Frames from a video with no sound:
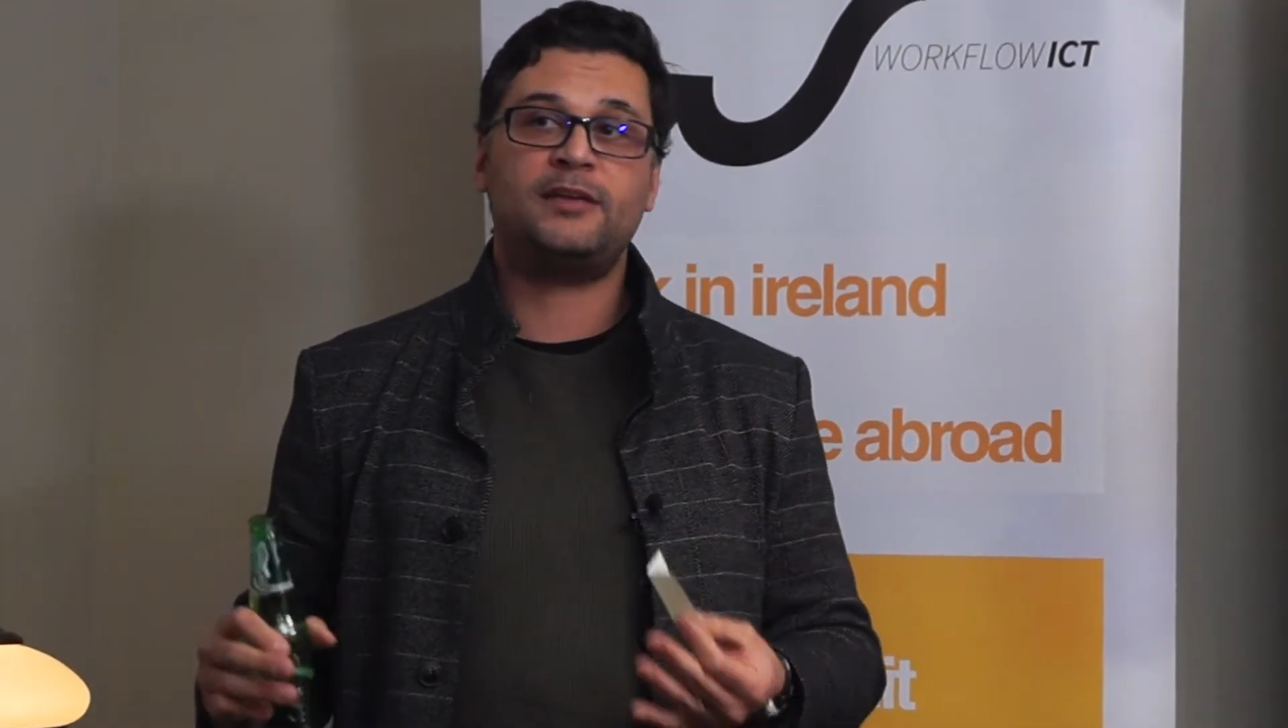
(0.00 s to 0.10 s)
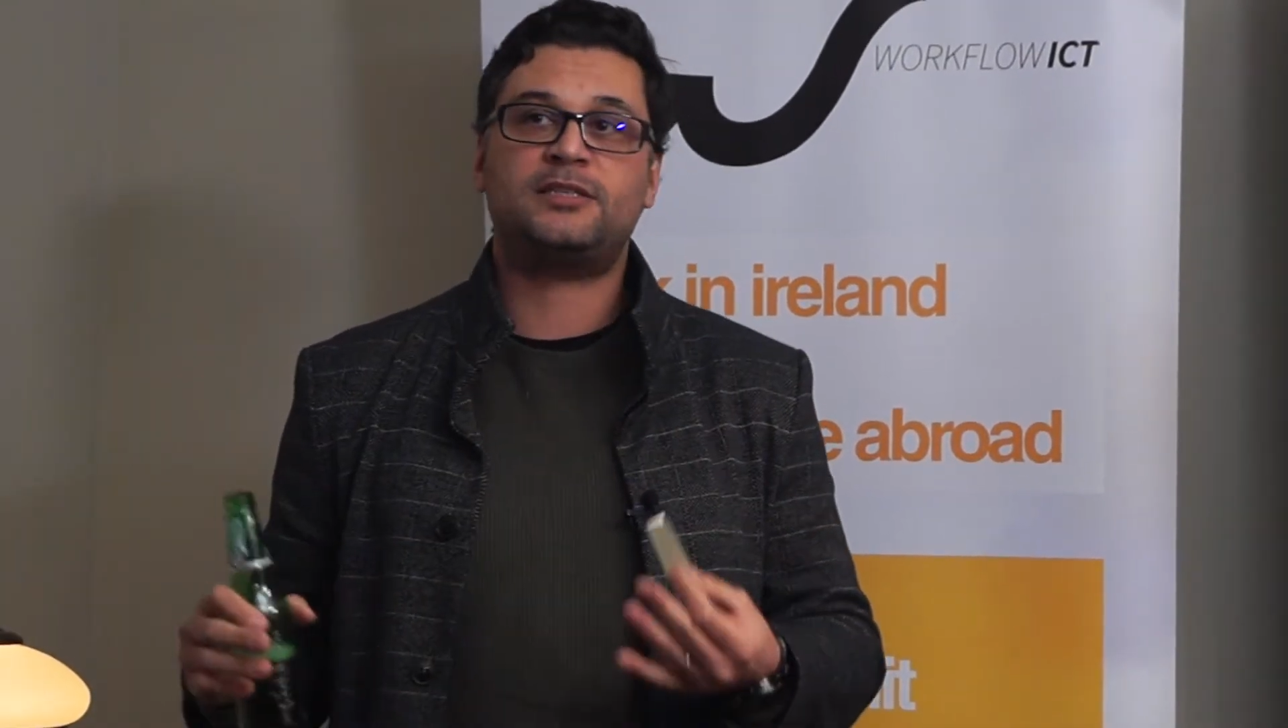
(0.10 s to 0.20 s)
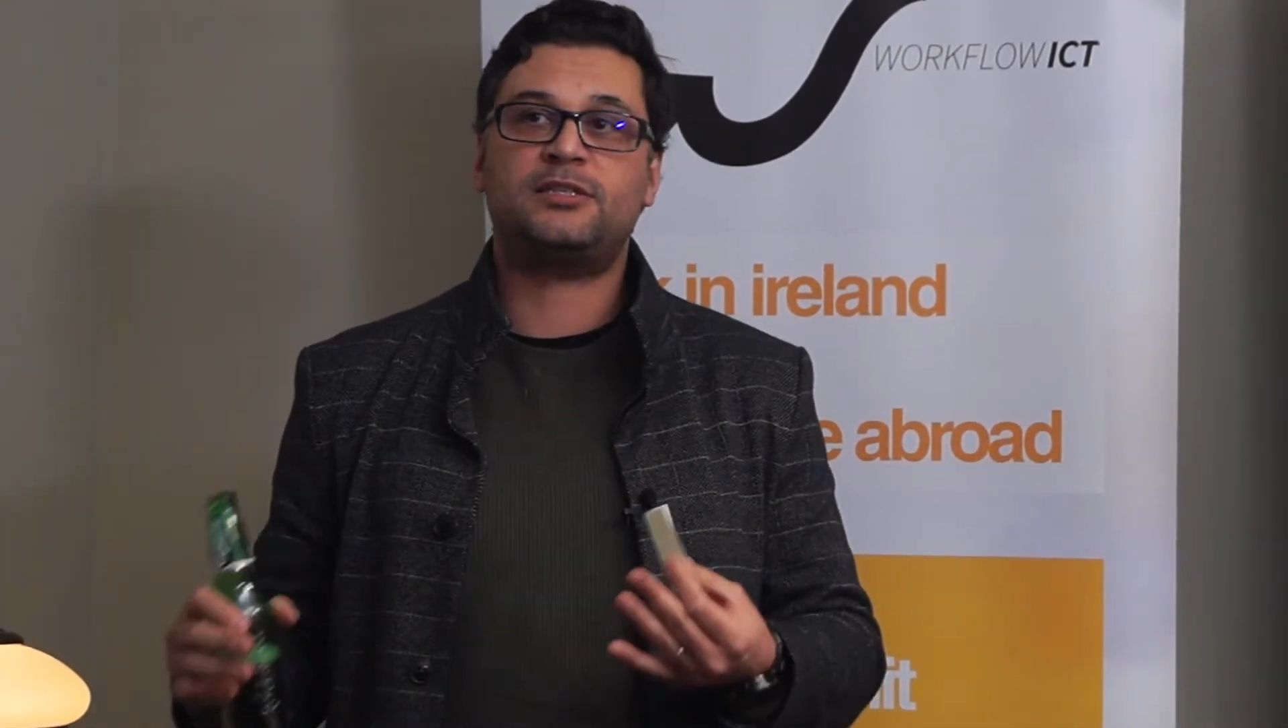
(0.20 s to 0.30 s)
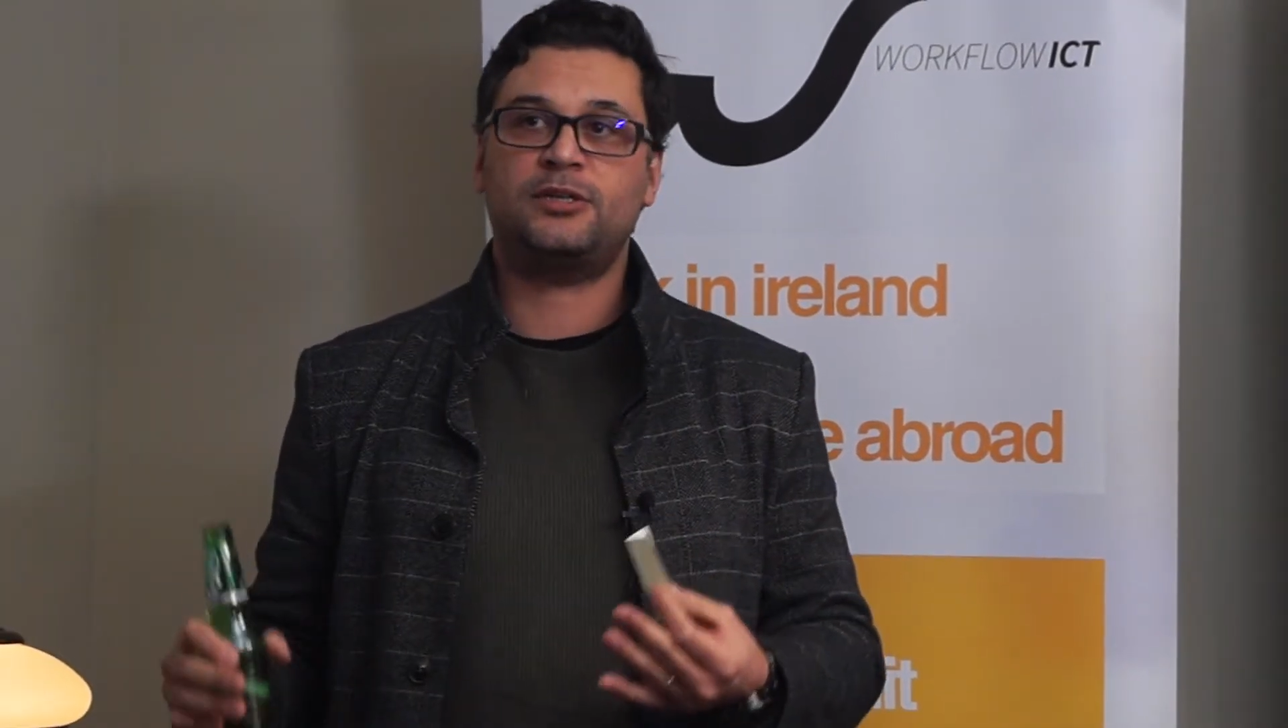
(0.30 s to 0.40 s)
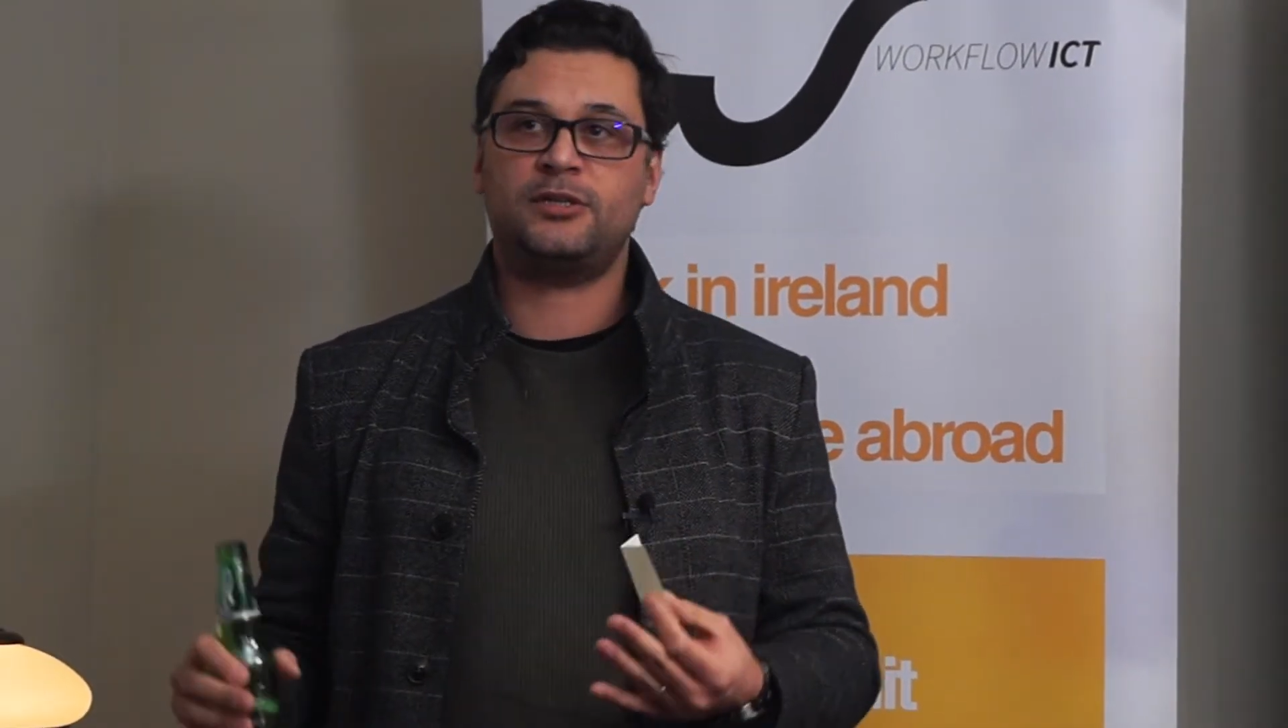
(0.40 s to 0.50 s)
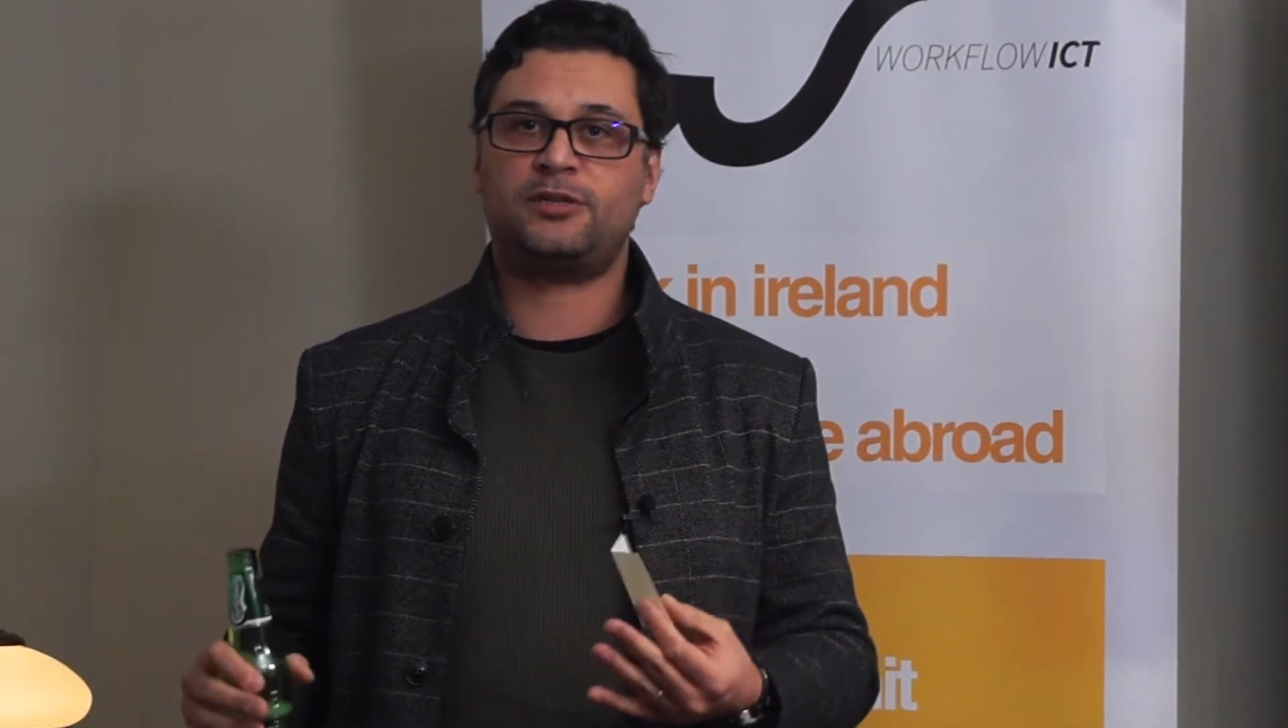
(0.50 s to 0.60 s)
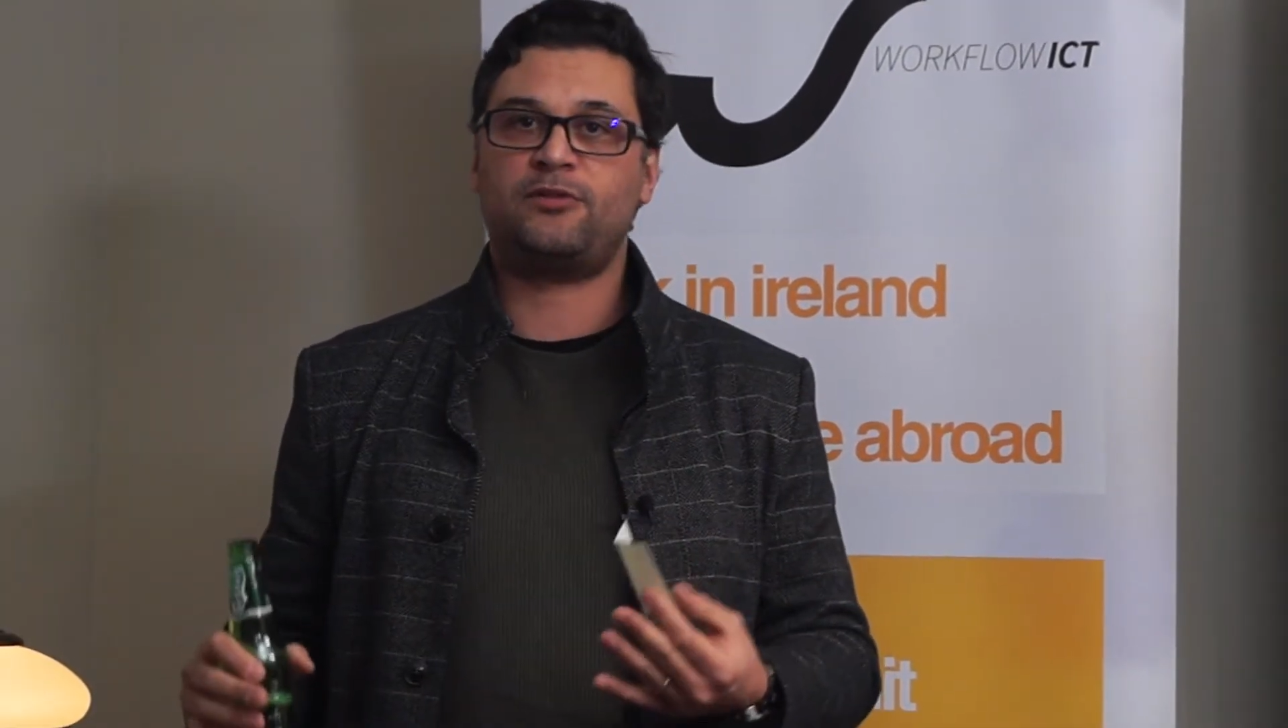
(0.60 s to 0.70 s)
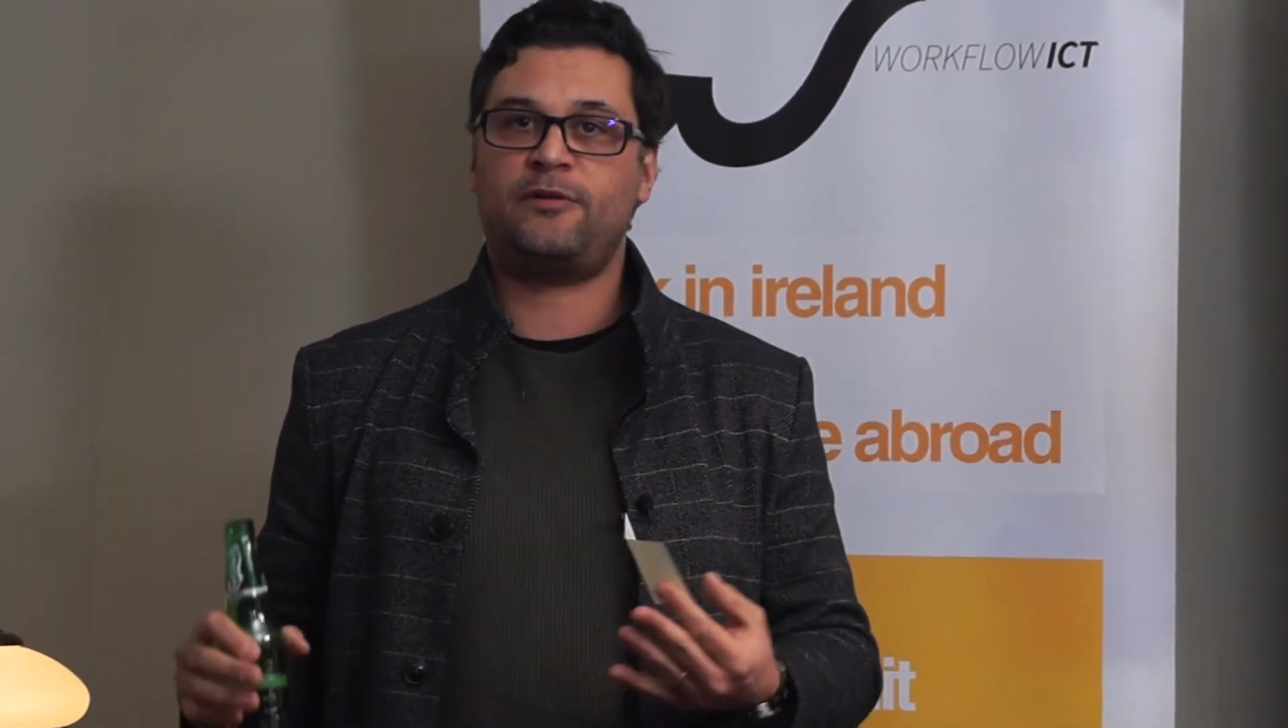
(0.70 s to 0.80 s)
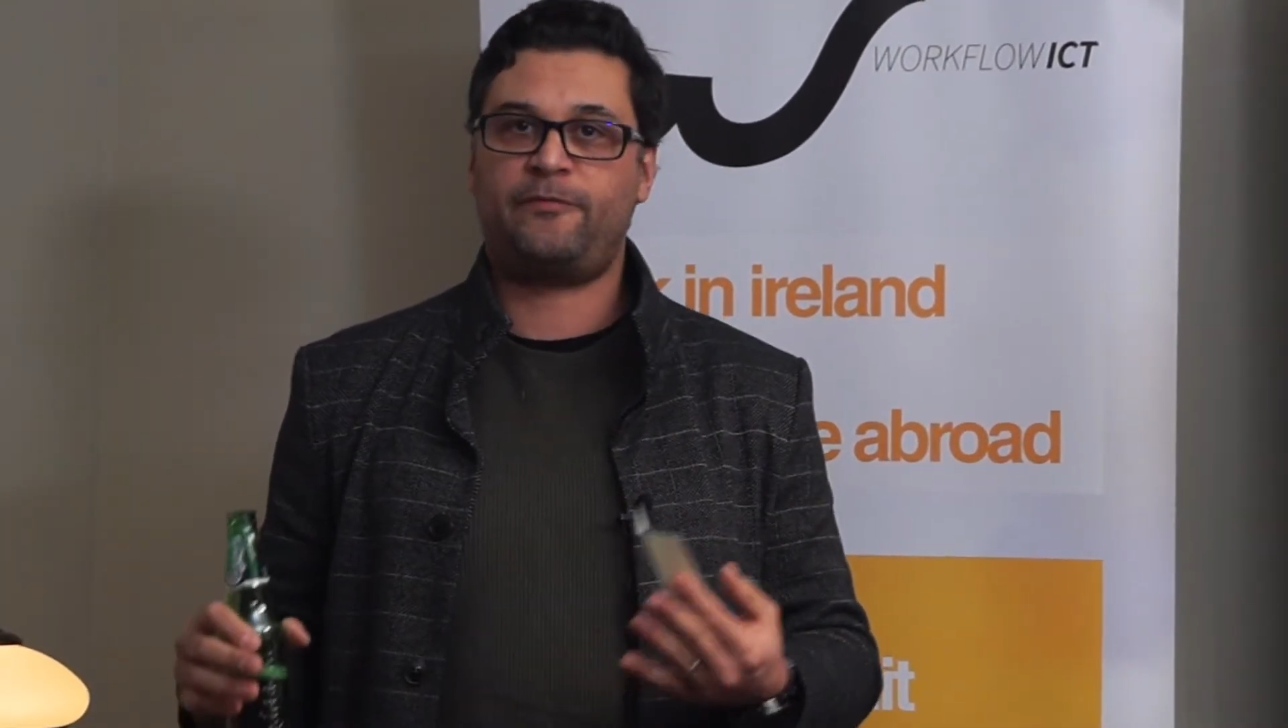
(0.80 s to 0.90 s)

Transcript: standard of,